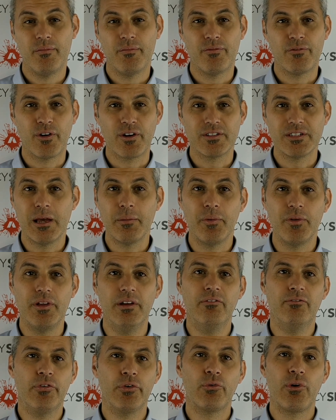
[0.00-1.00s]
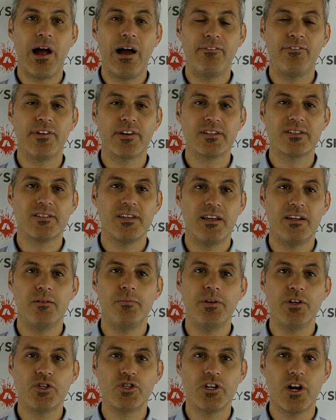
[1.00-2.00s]
for example, infographics tend to
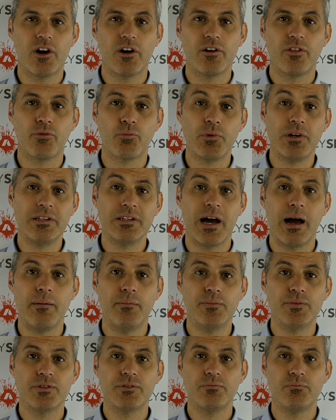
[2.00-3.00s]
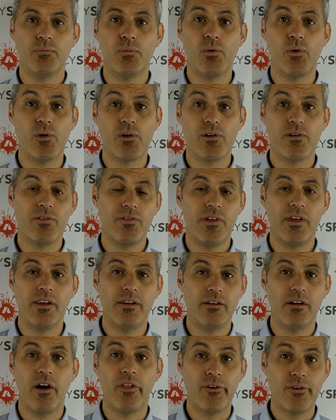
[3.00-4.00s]
be shared 3 times more
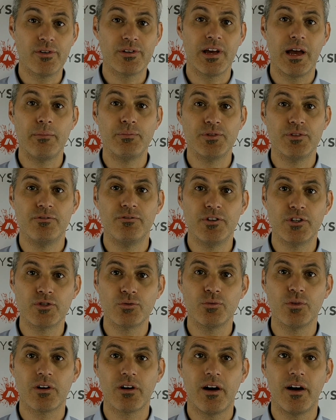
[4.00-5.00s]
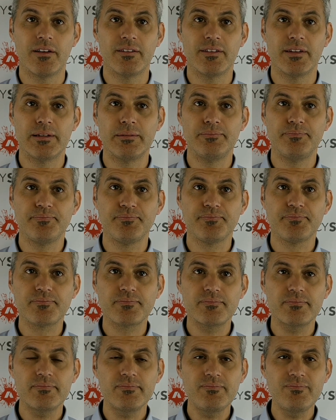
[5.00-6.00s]
than other types of visual content.
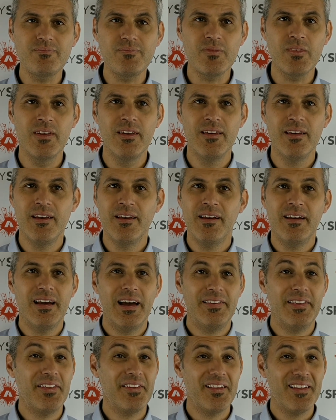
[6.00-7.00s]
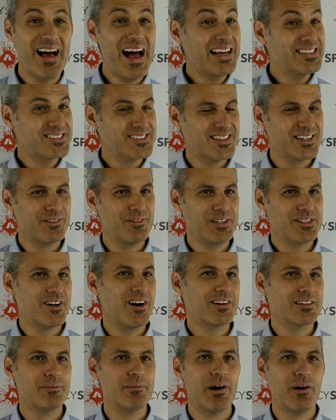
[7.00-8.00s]
And then the last thing we
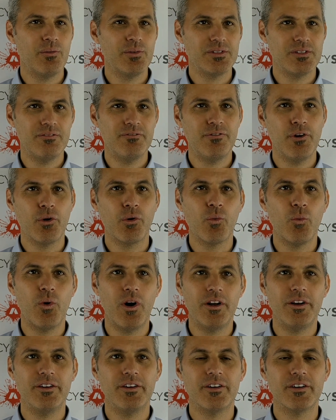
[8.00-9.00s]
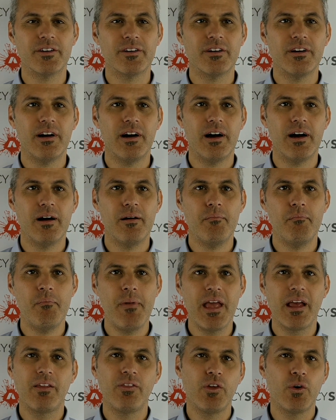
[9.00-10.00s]
talked about was invoke wonder,
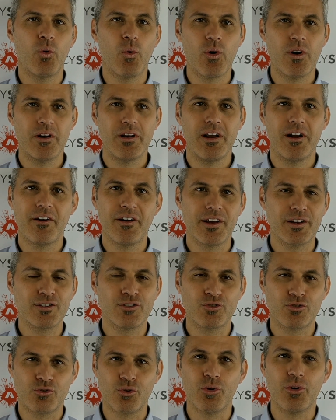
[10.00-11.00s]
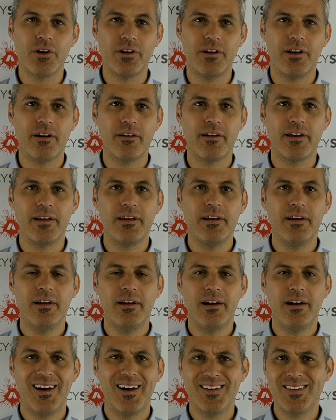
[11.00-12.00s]
make the ordinary extraordinary.
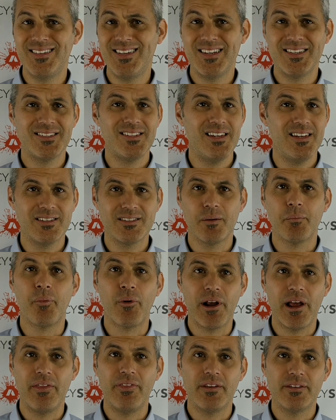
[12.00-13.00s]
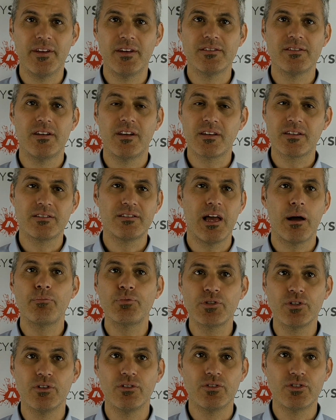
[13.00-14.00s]
Disney is a brand that does an
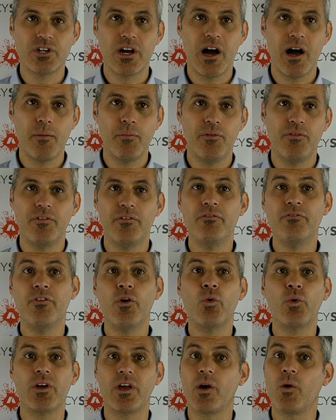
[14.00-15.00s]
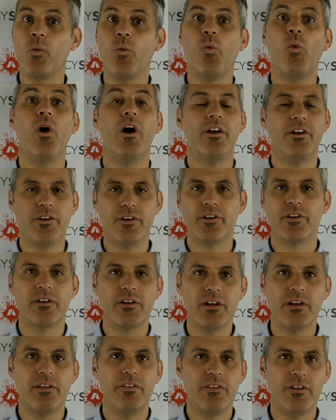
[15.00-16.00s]
exceptional job of invoking
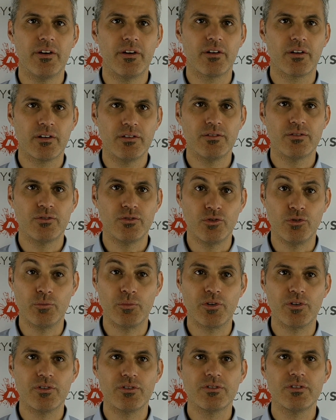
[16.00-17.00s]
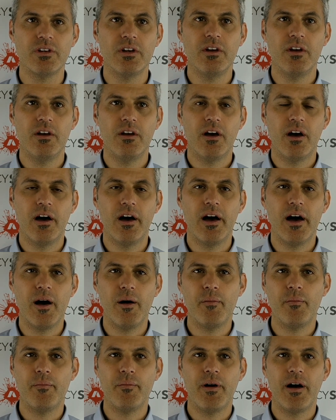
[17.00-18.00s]
wonder in their consumers.
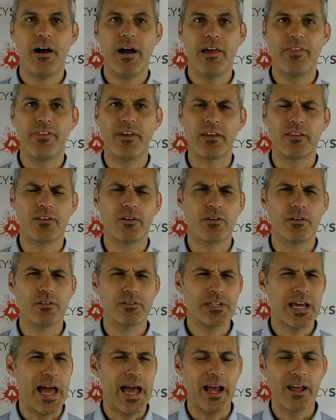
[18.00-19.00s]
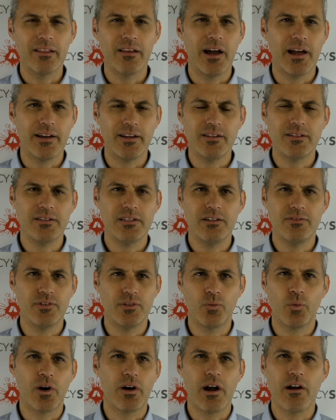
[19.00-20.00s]
I think their tagline is
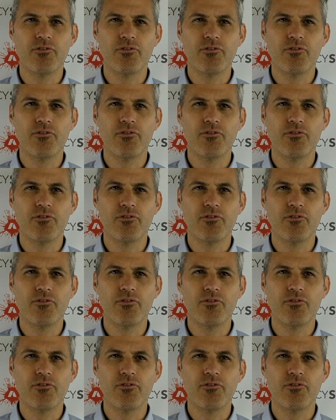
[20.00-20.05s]
even where